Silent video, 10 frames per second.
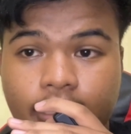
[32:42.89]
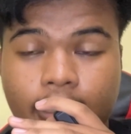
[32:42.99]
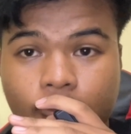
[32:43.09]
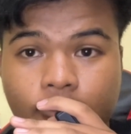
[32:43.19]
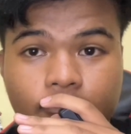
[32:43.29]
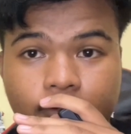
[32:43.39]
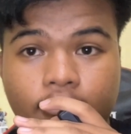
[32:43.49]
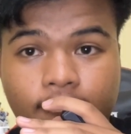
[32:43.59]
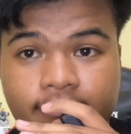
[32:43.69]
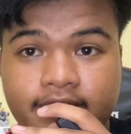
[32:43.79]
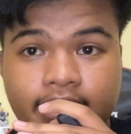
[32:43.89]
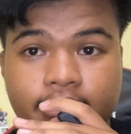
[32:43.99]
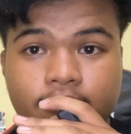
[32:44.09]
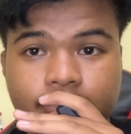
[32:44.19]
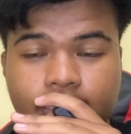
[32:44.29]
I hopefully they
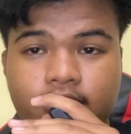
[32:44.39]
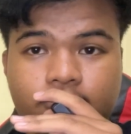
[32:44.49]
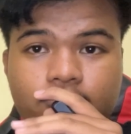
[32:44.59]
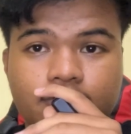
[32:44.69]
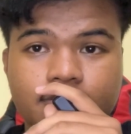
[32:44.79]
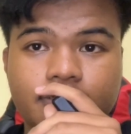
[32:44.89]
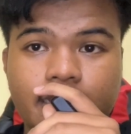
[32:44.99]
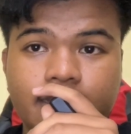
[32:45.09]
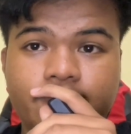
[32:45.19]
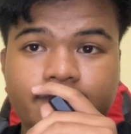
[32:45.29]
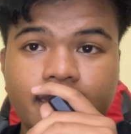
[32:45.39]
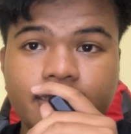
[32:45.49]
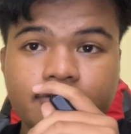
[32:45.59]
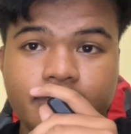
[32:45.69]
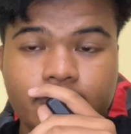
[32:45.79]
do that. That if they
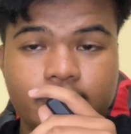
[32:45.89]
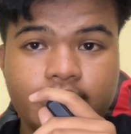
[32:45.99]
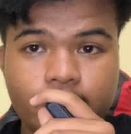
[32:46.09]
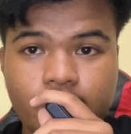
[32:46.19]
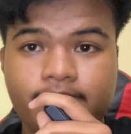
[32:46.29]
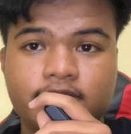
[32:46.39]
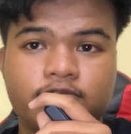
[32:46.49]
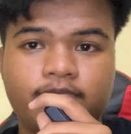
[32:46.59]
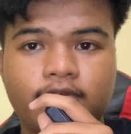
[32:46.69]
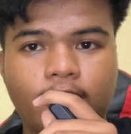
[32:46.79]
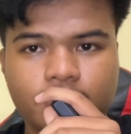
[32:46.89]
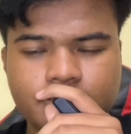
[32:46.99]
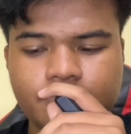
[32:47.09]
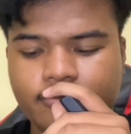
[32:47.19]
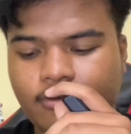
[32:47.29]
do that, that will be super awesome.